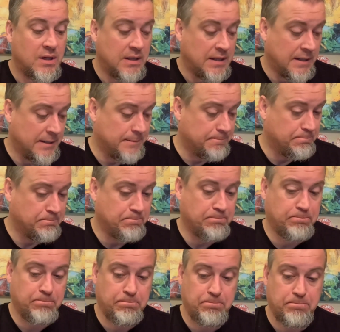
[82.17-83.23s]
Um,
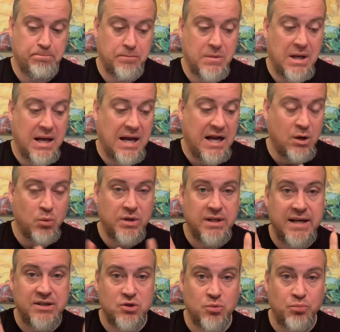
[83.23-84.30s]
I would
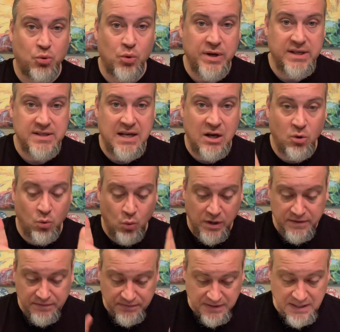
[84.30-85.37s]
like to point out
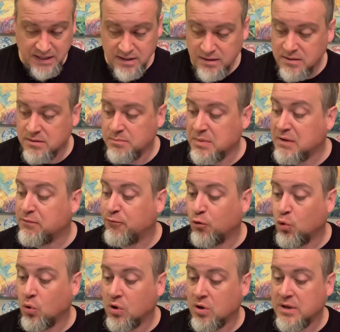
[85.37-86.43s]
one thing
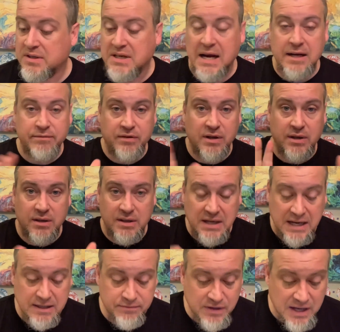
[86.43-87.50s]
before, it's kind of a
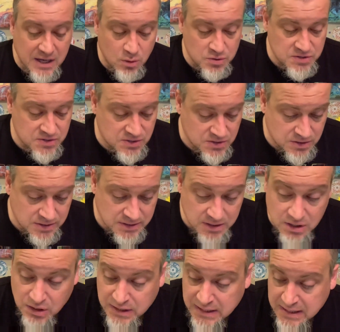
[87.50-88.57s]
kind of a house
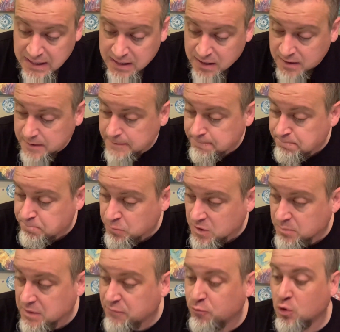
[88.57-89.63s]
cleaning
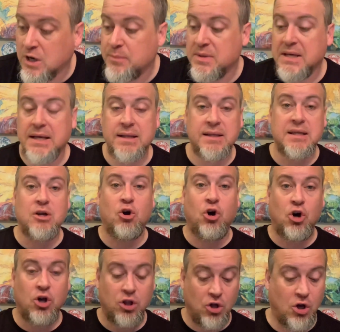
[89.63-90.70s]
before I begin the
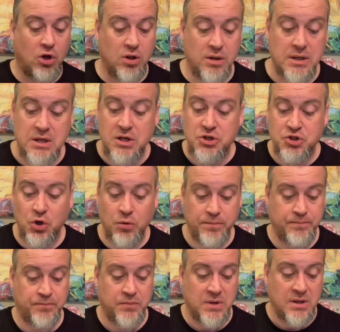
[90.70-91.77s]
haul haul. So
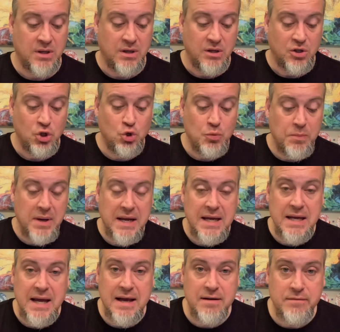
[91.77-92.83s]
you
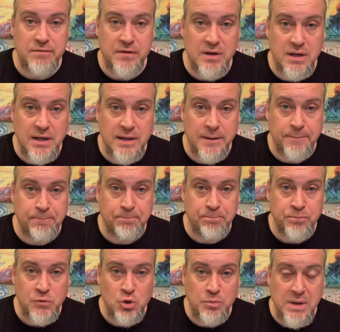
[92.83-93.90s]
may have, um,
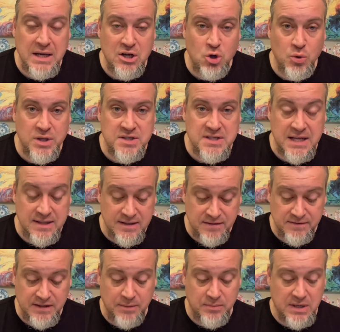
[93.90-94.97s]
you may notice in the
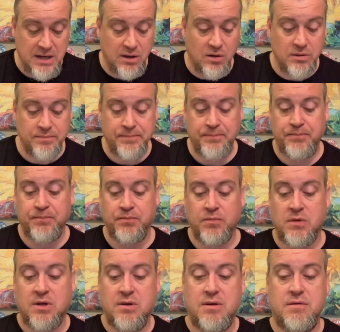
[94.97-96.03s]
thumbnail
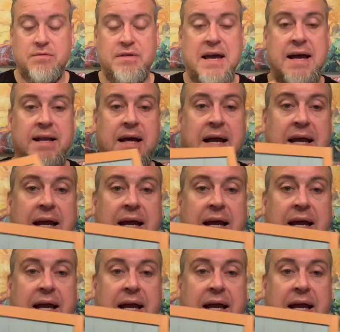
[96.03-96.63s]
that I